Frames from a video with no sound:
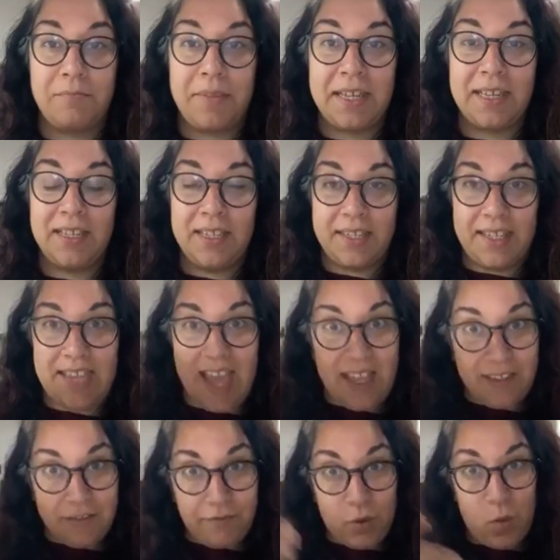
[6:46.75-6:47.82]
because the
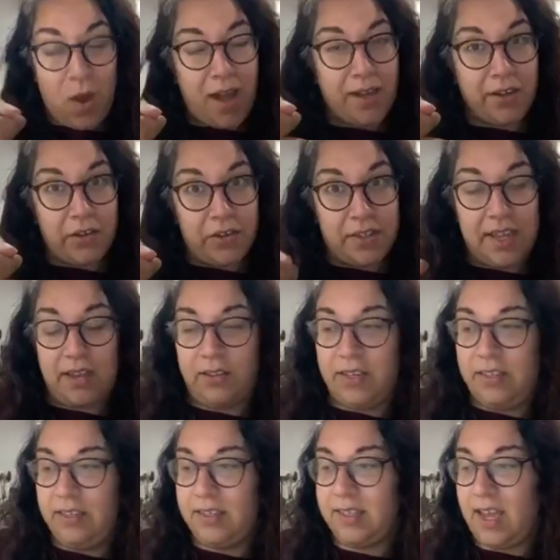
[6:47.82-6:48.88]
end of the wire is now
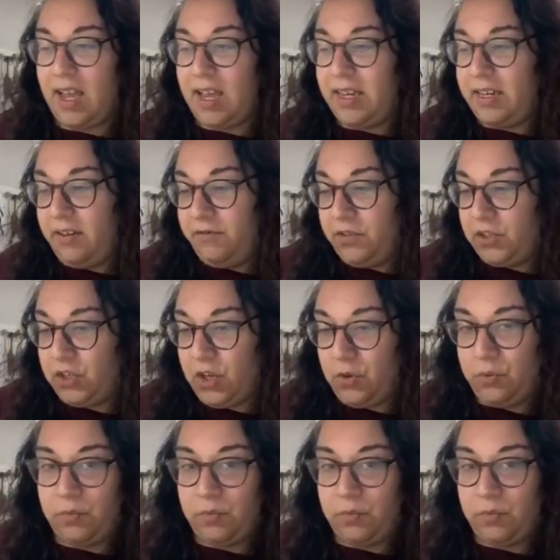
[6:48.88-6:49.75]
inside of the stone.